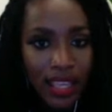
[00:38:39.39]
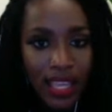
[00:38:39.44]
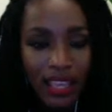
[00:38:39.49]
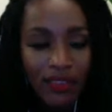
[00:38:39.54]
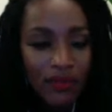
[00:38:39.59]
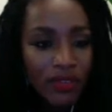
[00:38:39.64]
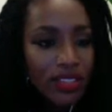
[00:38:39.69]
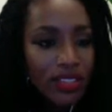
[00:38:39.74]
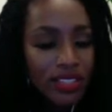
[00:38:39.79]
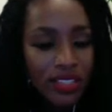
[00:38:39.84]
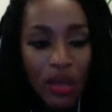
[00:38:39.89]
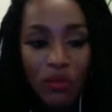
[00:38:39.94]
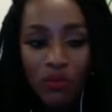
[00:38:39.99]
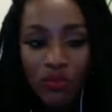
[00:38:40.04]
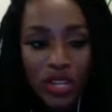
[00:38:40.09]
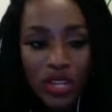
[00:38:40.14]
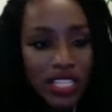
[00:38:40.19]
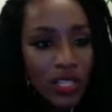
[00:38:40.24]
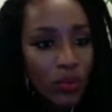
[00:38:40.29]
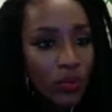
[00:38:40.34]
and for
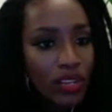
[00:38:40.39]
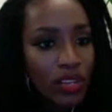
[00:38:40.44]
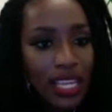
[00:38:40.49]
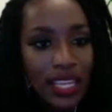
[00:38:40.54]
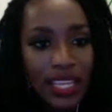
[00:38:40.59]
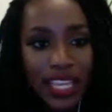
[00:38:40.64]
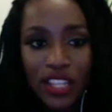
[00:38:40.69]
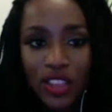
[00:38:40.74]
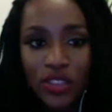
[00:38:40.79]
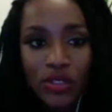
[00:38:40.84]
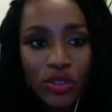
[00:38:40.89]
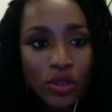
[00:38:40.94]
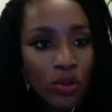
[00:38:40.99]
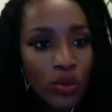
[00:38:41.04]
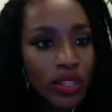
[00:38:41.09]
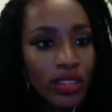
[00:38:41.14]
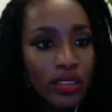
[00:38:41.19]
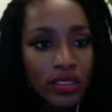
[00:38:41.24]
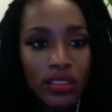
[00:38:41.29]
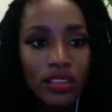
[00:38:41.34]
some reason, when they get
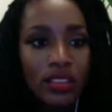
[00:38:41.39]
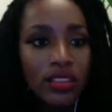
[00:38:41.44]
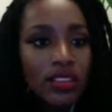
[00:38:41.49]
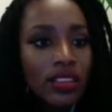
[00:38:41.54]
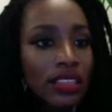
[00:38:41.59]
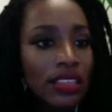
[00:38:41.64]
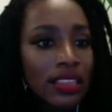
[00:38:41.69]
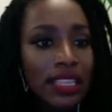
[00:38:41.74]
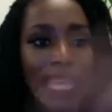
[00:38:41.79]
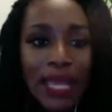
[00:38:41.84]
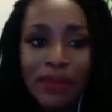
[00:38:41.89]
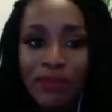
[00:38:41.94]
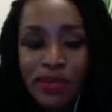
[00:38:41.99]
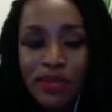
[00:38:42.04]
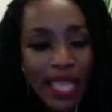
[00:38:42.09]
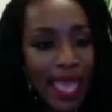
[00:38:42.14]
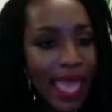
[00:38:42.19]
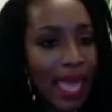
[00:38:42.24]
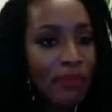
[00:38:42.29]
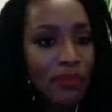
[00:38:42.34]
through it,
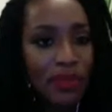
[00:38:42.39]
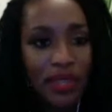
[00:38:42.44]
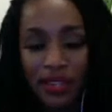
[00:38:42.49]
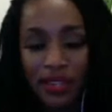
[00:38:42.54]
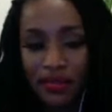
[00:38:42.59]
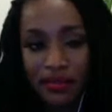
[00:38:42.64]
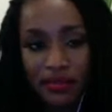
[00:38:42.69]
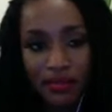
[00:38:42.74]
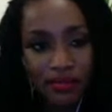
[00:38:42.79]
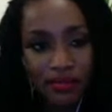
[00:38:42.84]
leaps happen.